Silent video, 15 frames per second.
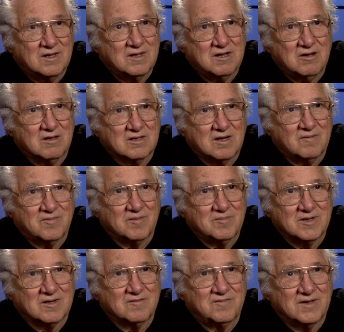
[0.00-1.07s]
they all come from
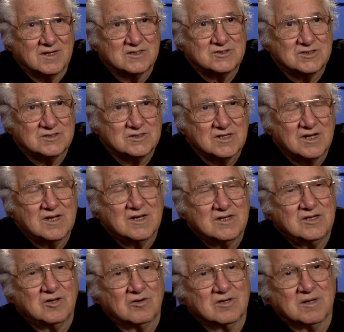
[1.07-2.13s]
little villages.
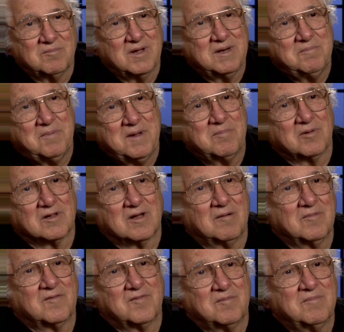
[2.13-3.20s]
You don't get many people
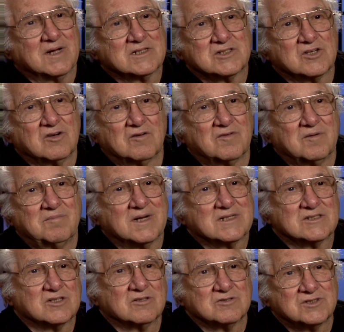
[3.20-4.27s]
coming from
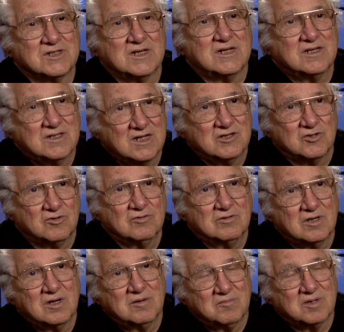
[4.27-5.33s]
Mexico City. They do,
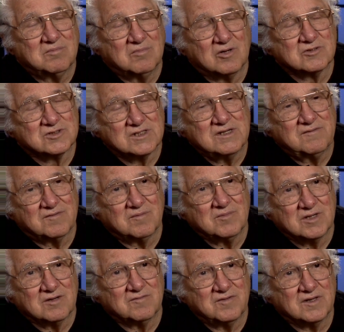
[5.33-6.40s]
but mostly from
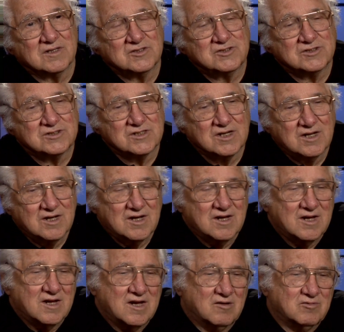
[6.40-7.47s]
little villages.
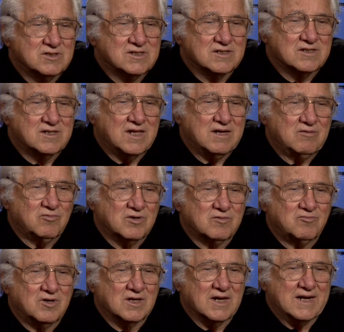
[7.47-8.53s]
We said they
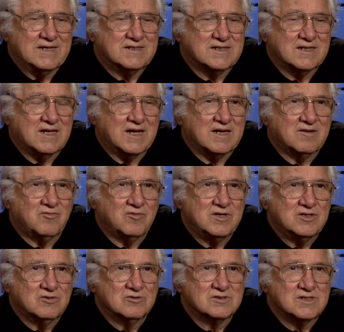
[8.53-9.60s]
would relate to that if we
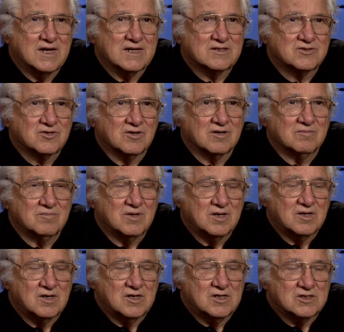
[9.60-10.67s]
used that term.
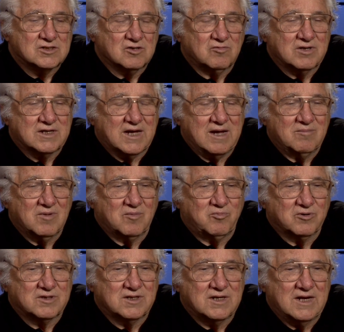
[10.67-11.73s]
So we came
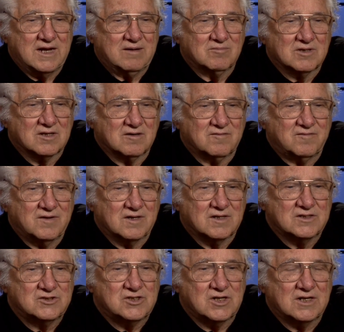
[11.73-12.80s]
up with the name Little
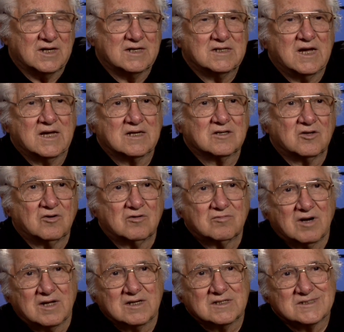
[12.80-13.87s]
Village, and I had to go
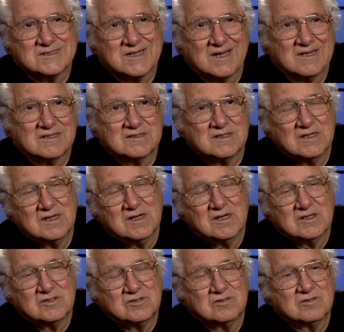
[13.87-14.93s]
around and sell it
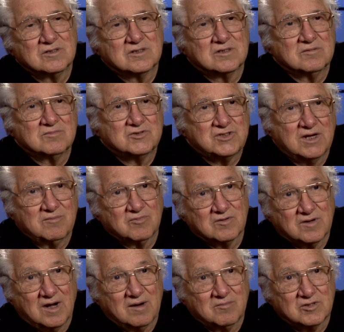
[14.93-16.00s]
to the Chamber of
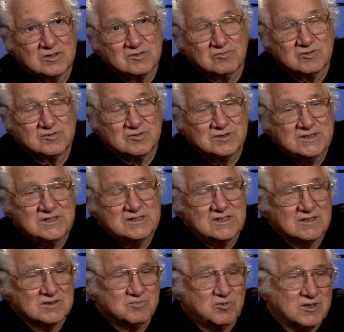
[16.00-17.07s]
Commerce, which was easy.
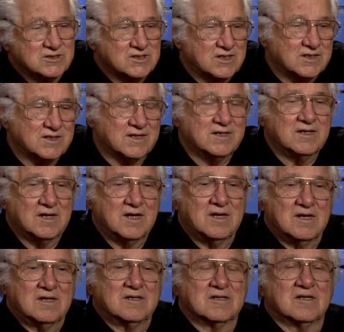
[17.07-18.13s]
I was president then,
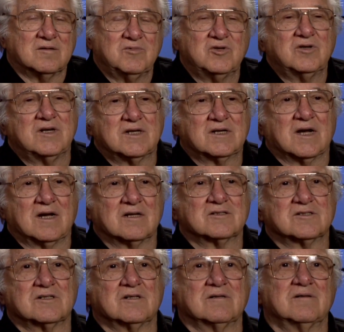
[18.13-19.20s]
the Community
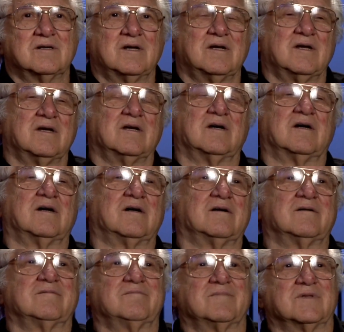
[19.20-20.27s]
Council,
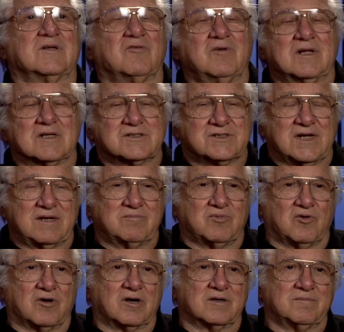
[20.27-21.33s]
the Real Estate
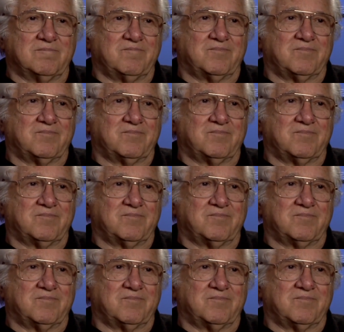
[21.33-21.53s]
Board,